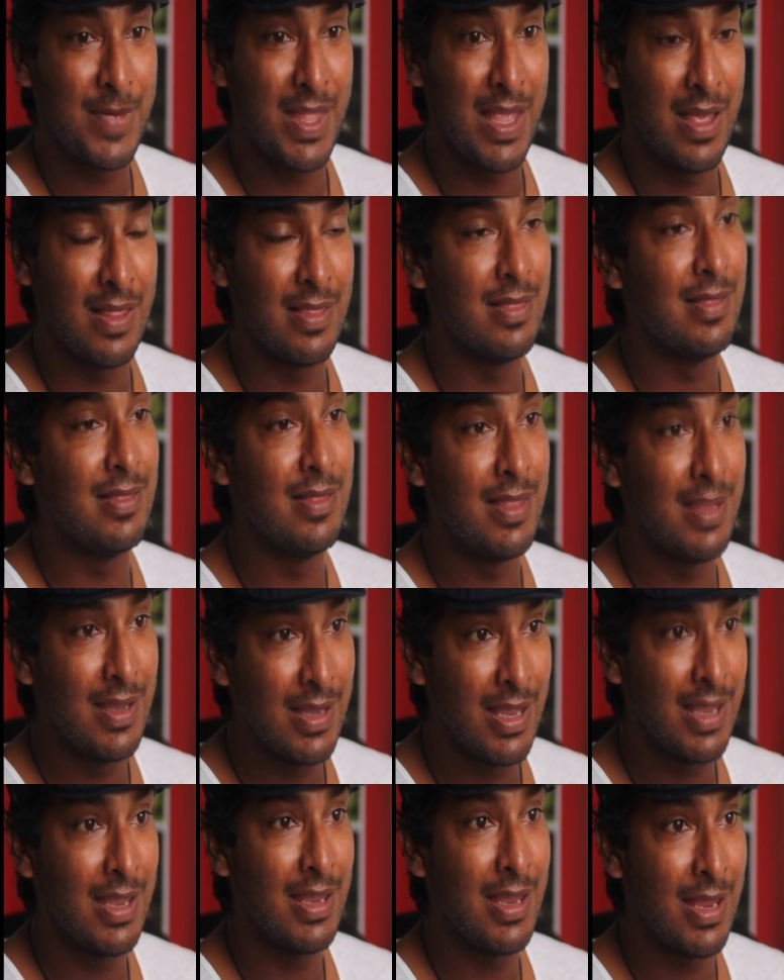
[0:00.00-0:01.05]
And they
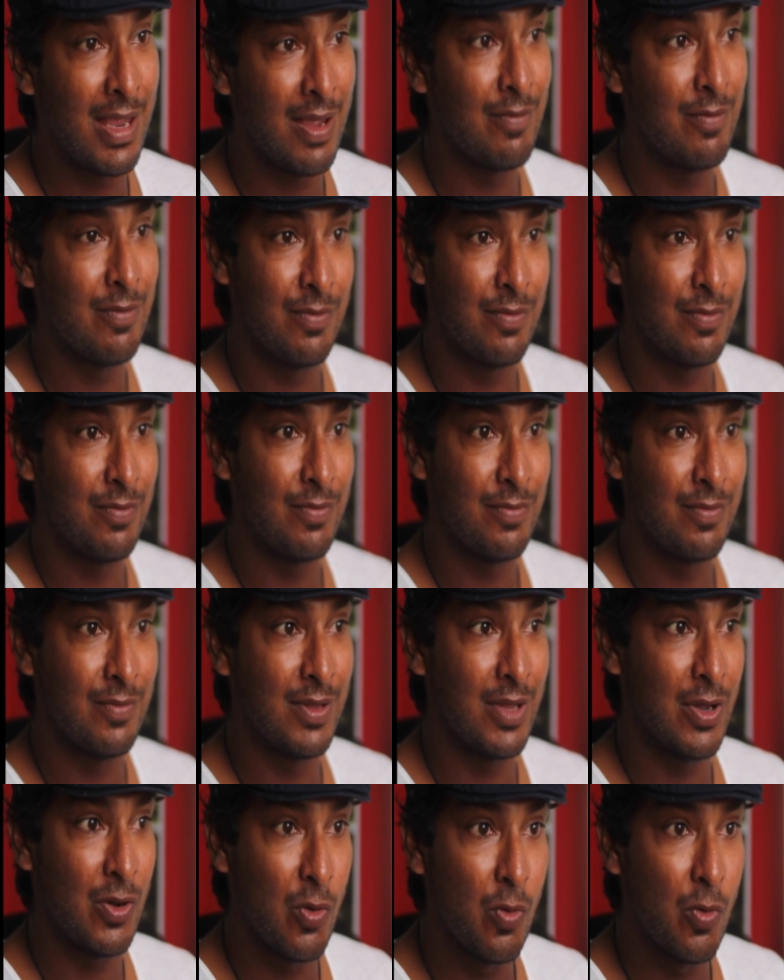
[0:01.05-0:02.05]
have their